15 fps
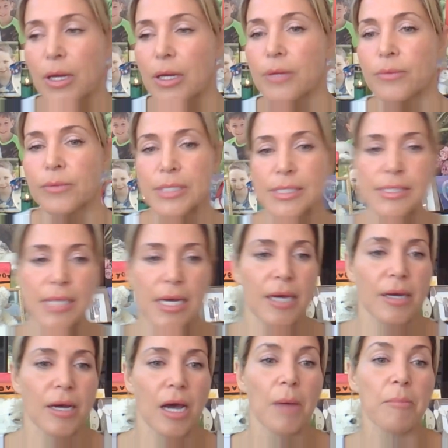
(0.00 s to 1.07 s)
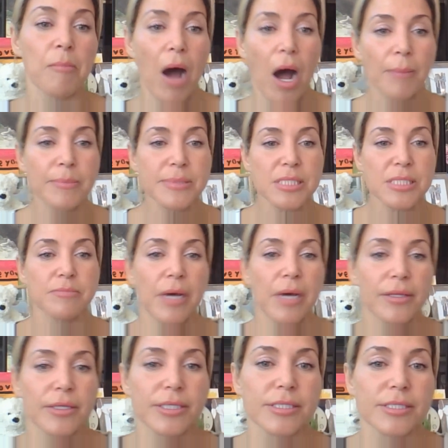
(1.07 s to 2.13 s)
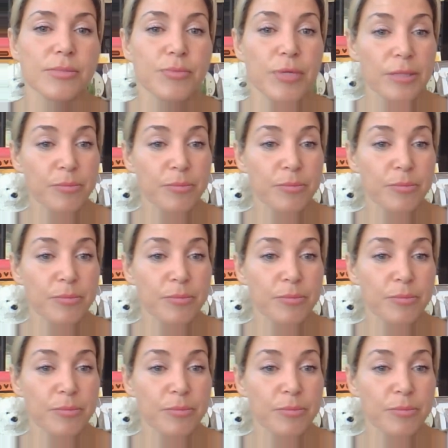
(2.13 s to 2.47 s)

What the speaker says: It was a MOPS, mothers